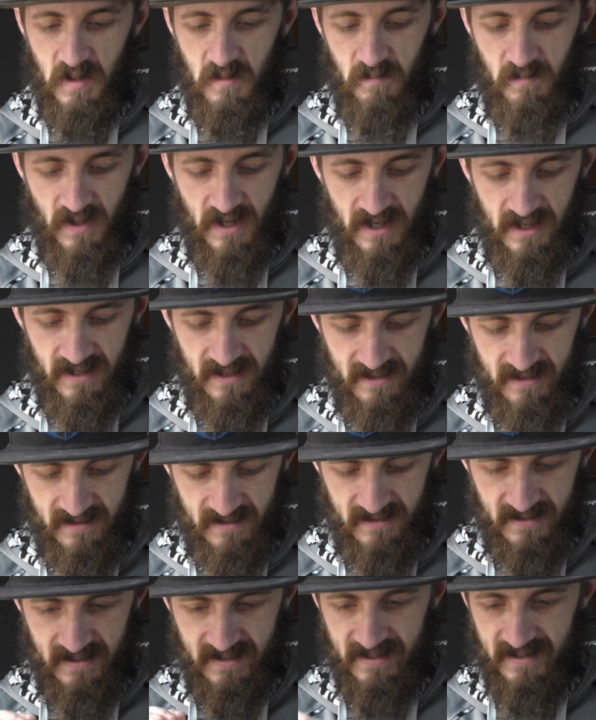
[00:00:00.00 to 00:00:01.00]
But,
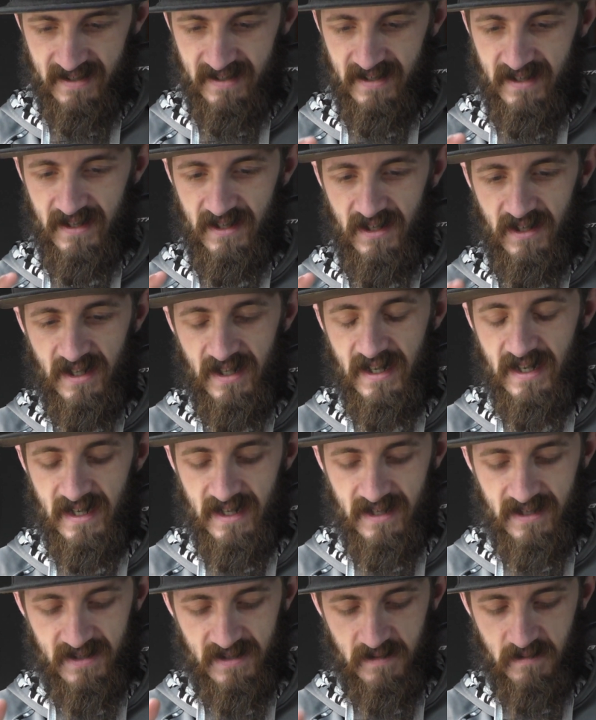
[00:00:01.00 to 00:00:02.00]

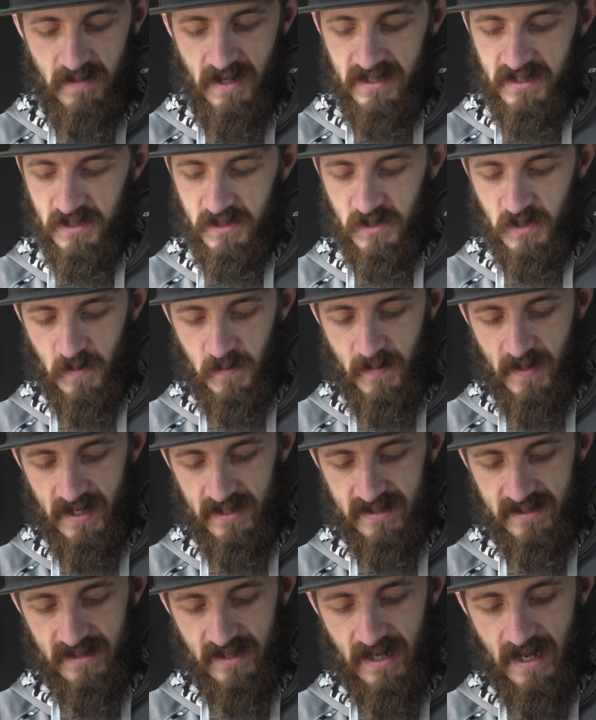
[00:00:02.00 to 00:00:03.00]
amazing jerk
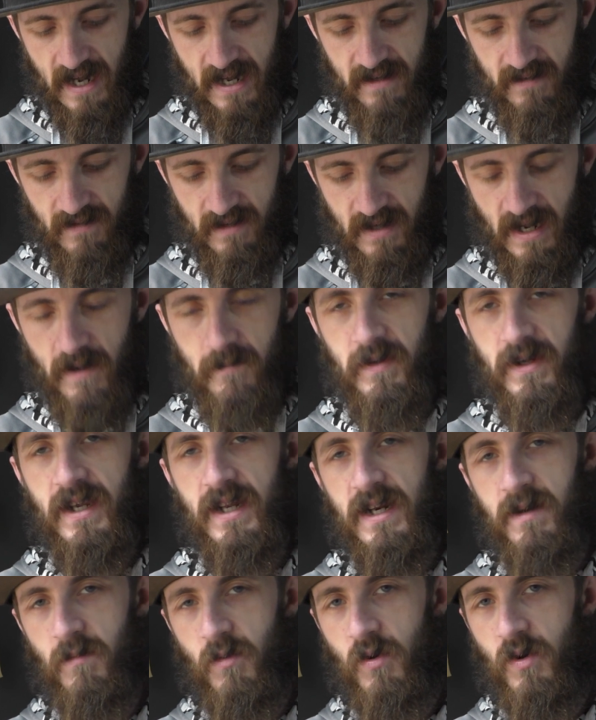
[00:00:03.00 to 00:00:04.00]
baits. I've been
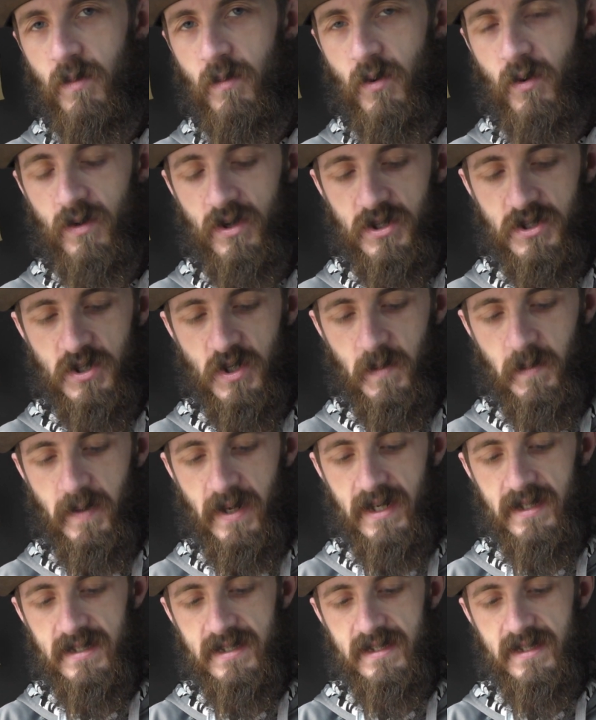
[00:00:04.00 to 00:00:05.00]
getting more and more into jerk
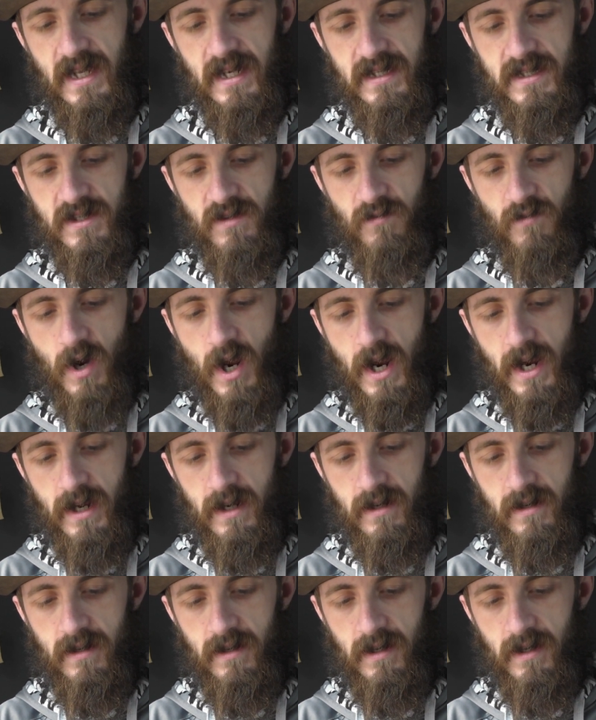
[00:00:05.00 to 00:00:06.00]
baits thanks to
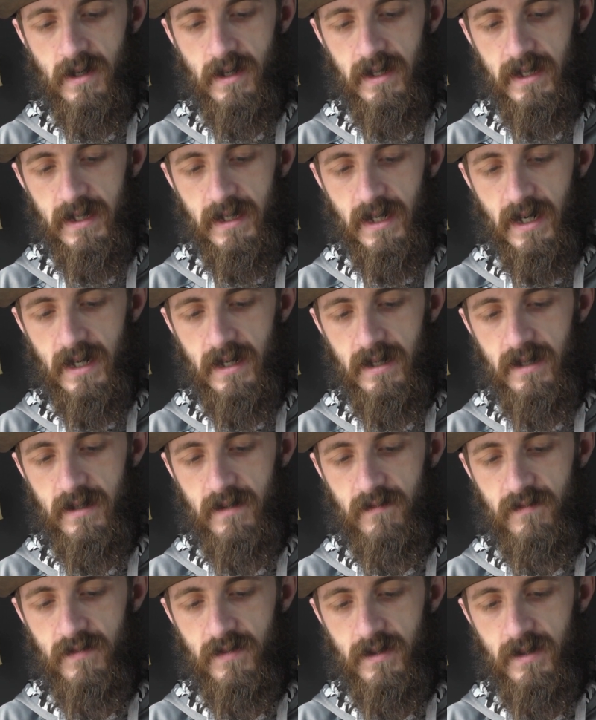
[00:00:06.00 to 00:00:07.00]
Ryan. He kind
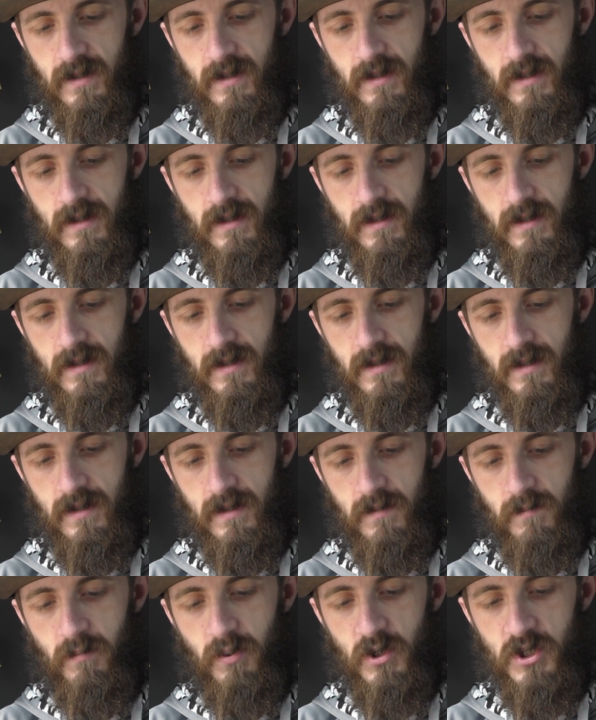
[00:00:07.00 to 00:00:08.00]
of
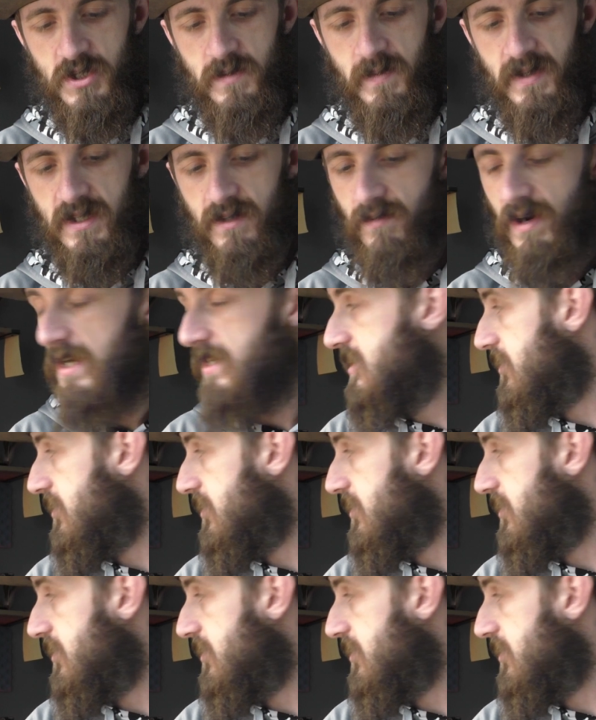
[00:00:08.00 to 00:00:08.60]
pushed me in the right